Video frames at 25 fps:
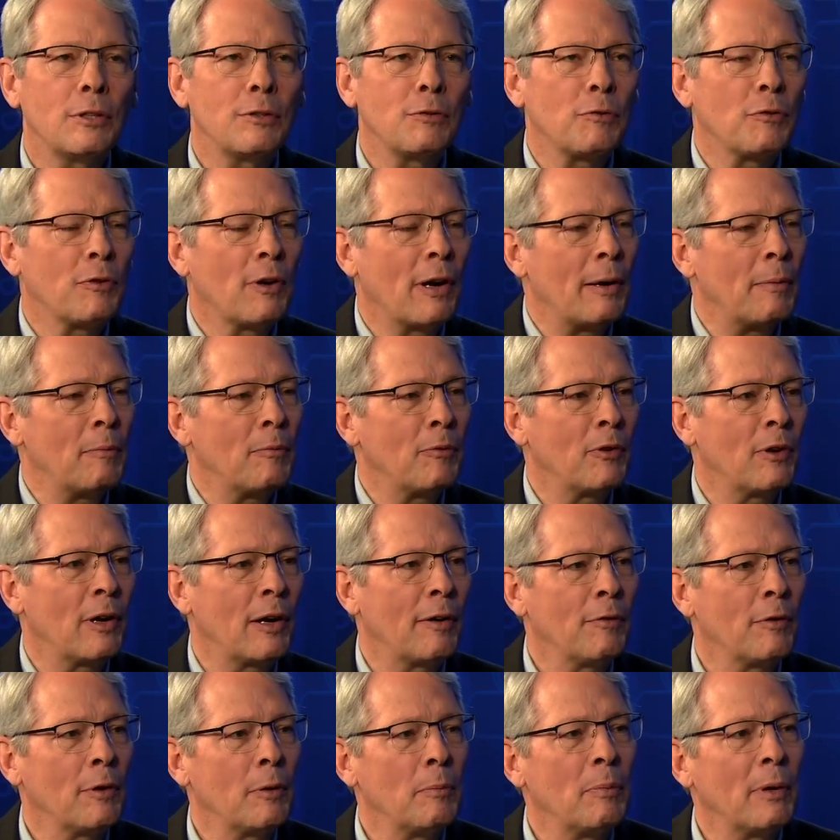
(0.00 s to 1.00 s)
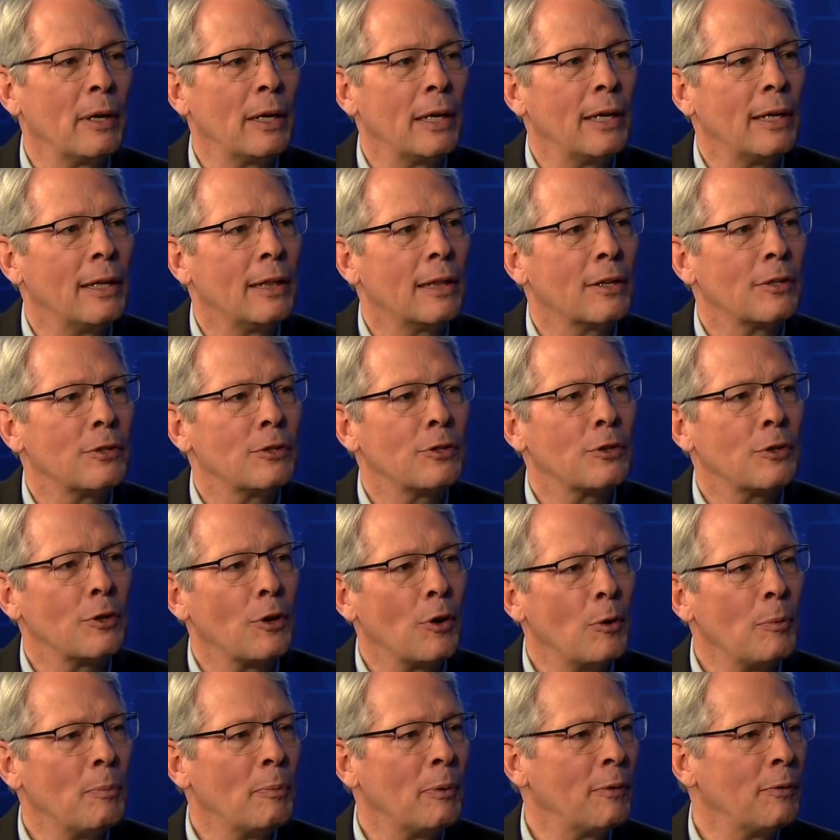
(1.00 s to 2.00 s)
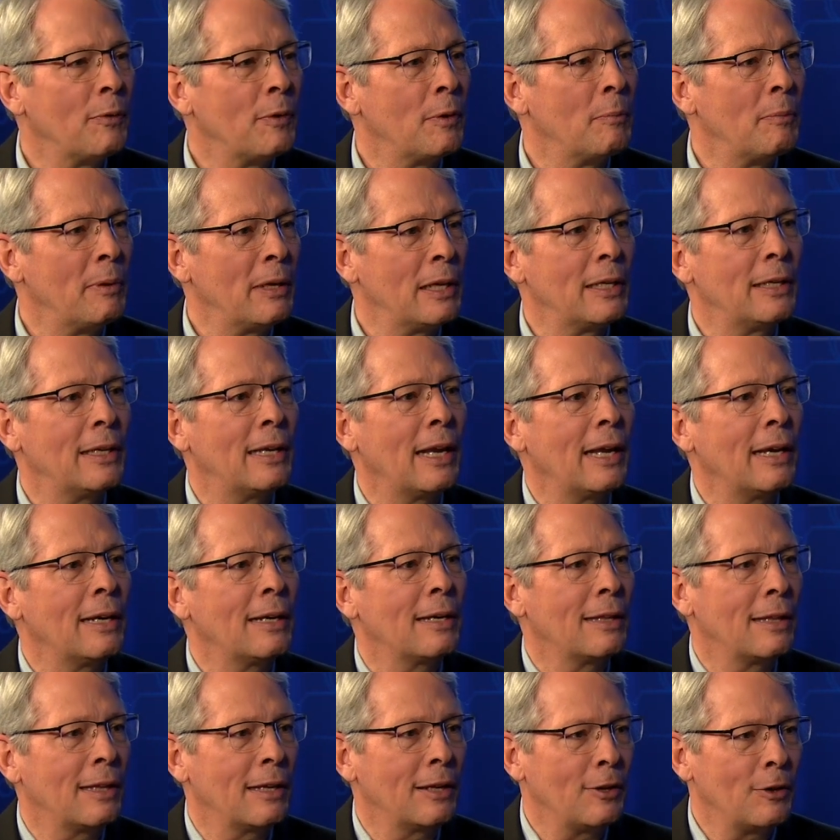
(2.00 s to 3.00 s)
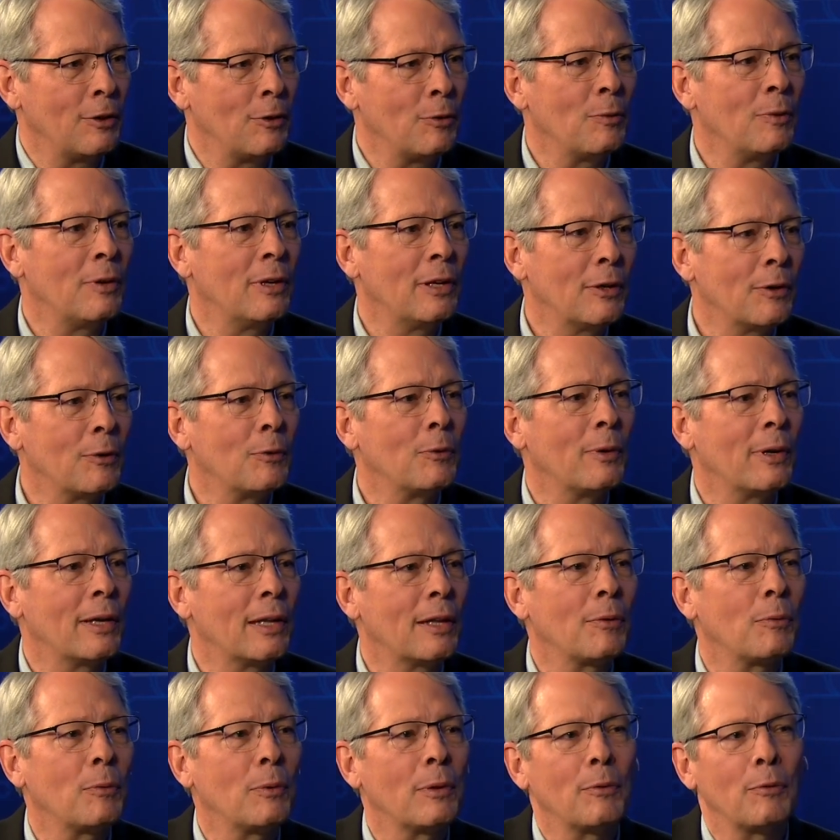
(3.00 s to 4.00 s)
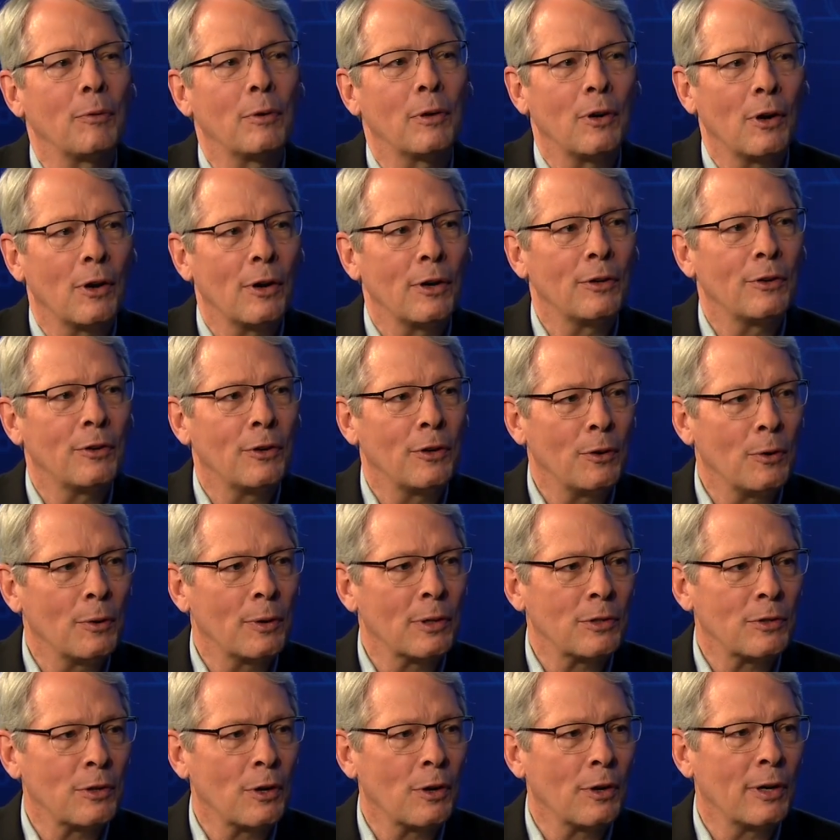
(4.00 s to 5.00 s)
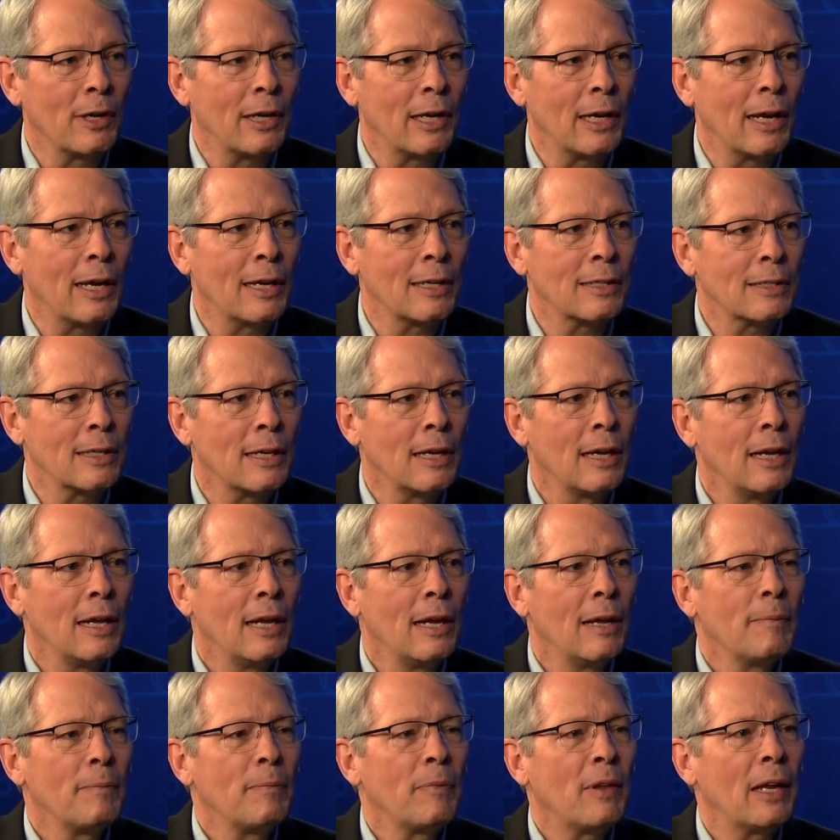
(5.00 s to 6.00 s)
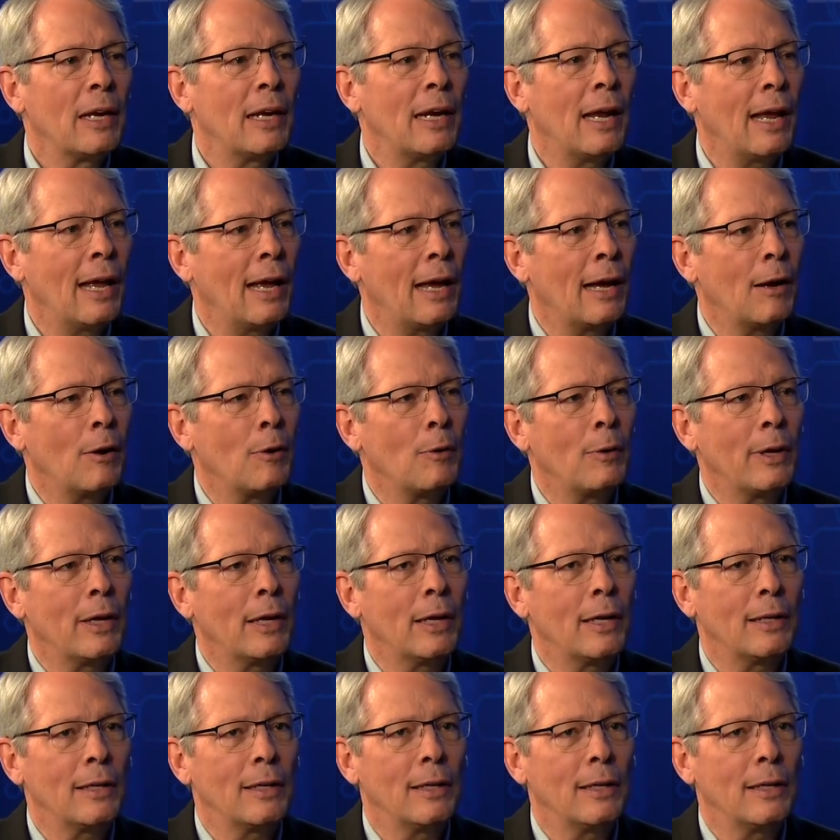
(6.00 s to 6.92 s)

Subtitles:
frame for everybody the scope of the big data that you deal with regard to USRDS and how it